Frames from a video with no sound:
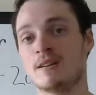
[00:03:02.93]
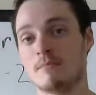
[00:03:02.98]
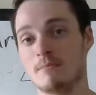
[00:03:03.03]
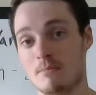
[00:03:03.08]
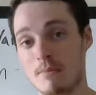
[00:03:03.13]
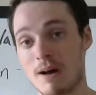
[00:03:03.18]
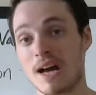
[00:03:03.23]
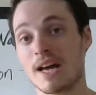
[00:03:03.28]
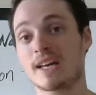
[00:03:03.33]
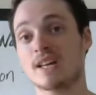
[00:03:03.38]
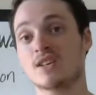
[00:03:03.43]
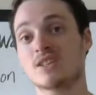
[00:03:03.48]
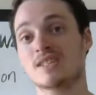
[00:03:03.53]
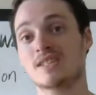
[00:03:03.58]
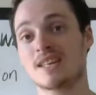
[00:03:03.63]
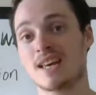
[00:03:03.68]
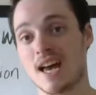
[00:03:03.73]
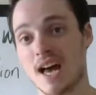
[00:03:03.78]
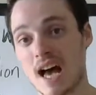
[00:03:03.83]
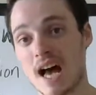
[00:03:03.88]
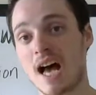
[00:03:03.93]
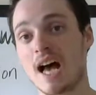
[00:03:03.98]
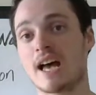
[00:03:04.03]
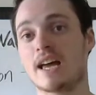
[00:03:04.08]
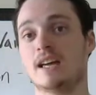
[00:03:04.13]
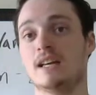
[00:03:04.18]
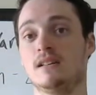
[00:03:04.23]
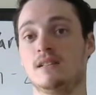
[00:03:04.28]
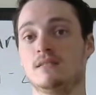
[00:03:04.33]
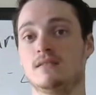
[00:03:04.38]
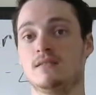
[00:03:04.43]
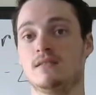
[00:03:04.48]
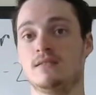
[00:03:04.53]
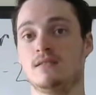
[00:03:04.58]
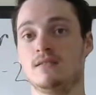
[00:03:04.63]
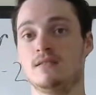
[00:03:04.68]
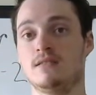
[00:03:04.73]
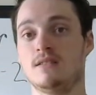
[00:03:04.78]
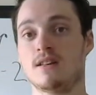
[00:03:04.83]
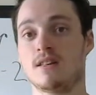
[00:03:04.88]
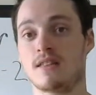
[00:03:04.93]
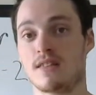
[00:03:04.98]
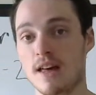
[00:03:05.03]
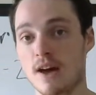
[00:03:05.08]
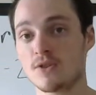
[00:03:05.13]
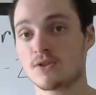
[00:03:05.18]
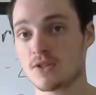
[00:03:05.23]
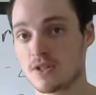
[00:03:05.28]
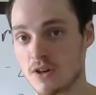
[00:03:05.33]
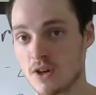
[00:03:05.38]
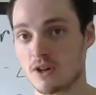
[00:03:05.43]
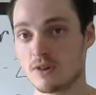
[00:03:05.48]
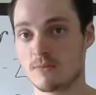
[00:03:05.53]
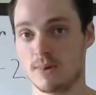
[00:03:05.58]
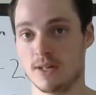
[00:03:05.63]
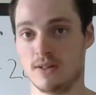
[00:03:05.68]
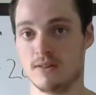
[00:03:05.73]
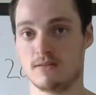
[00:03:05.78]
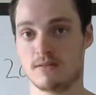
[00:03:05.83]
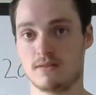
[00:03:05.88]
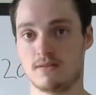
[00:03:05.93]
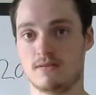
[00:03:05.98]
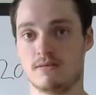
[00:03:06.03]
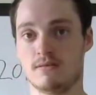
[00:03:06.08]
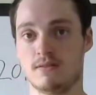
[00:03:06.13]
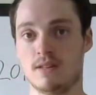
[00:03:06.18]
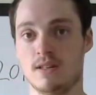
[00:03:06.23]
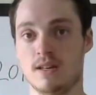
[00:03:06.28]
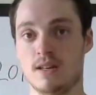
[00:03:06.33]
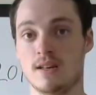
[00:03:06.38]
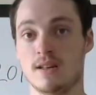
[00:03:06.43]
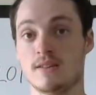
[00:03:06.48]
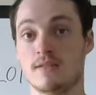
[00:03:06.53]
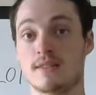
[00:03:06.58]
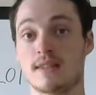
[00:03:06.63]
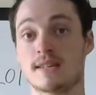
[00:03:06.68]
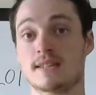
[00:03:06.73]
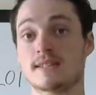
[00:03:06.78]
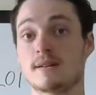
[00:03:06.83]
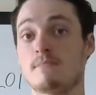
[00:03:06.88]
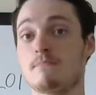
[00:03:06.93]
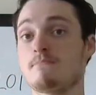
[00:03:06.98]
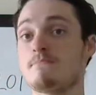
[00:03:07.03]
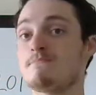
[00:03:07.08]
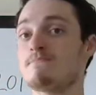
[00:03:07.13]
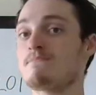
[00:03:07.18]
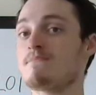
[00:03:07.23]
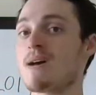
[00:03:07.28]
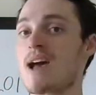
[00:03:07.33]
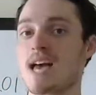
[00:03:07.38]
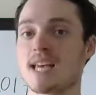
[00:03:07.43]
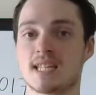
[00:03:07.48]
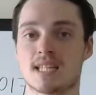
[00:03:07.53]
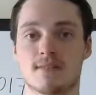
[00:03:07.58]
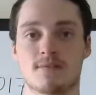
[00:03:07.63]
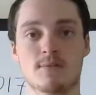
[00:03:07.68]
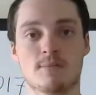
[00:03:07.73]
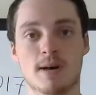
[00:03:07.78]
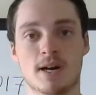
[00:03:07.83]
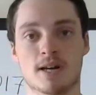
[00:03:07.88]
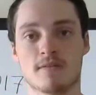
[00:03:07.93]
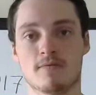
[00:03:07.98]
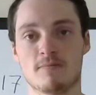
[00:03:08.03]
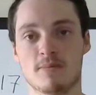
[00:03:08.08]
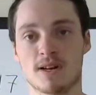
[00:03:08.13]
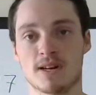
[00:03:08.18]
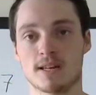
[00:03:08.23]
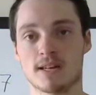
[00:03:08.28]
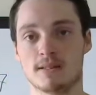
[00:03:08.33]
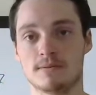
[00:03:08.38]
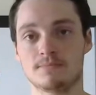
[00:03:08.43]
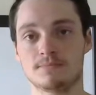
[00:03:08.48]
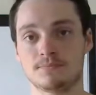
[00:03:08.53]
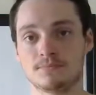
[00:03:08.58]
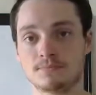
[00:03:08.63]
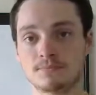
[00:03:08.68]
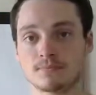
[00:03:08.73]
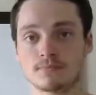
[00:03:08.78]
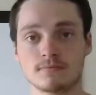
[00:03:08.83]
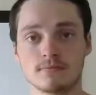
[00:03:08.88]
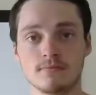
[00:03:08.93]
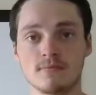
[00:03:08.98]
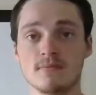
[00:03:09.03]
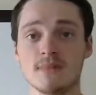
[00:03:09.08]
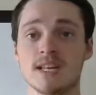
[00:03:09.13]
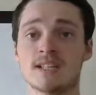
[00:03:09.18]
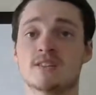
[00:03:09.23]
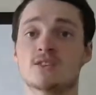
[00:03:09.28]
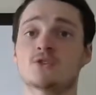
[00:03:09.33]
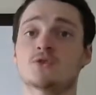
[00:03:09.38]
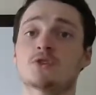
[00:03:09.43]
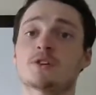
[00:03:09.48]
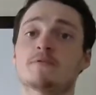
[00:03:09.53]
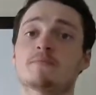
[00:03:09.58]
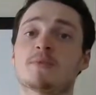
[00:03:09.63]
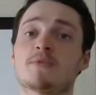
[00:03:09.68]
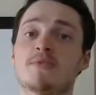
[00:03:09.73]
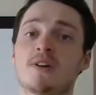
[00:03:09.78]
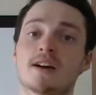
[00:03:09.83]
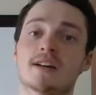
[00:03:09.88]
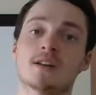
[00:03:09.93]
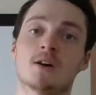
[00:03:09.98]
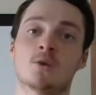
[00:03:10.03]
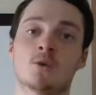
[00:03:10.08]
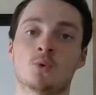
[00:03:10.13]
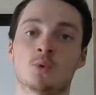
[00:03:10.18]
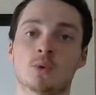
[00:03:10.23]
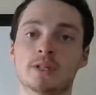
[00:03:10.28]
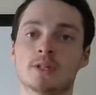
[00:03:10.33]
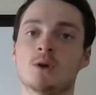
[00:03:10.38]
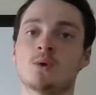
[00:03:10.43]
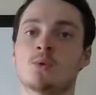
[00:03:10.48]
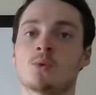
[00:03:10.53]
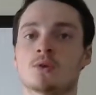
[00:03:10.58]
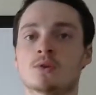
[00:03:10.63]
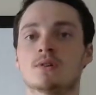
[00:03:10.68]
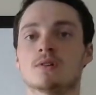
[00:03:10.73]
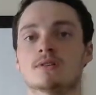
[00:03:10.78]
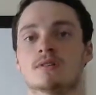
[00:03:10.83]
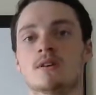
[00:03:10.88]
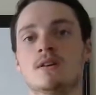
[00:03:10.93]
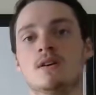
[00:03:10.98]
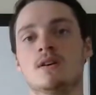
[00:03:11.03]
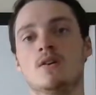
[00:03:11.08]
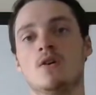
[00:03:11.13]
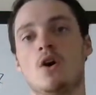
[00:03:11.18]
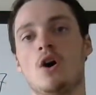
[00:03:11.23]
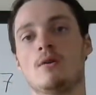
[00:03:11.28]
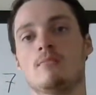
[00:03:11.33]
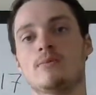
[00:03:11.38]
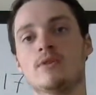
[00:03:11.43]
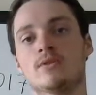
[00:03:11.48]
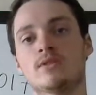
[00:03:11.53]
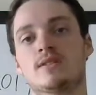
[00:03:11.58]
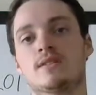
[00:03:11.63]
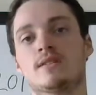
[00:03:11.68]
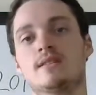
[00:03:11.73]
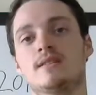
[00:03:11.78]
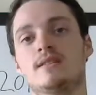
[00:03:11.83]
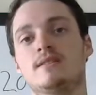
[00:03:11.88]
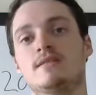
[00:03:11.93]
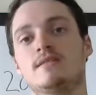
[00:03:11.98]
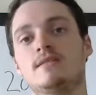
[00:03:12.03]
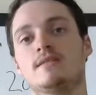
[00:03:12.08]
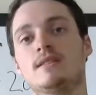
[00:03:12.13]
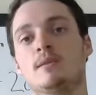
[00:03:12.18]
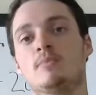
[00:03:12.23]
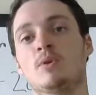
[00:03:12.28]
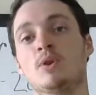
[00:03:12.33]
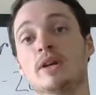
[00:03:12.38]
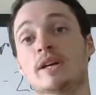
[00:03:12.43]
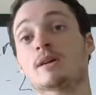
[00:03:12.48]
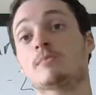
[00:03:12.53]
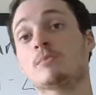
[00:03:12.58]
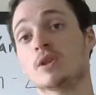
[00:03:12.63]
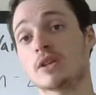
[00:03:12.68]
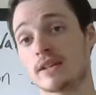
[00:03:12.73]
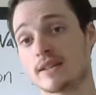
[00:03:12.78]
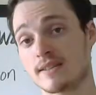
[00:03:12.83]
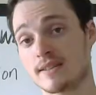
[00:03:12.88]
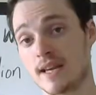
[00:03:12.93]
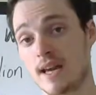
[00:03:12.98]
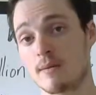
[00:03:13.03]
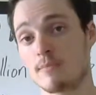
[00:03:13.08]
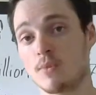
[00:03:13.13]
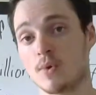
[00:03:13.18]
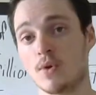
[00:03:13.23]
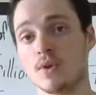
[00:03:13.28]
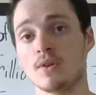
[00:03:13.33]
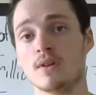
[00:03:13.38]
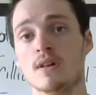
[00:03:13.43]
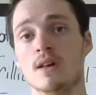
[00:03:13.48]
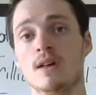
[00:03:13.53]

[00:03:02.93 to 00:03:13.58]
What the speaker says: miles high. $1,000 bills. That's a massive amount of money. And to sort of provide a real-world, almost applicable example,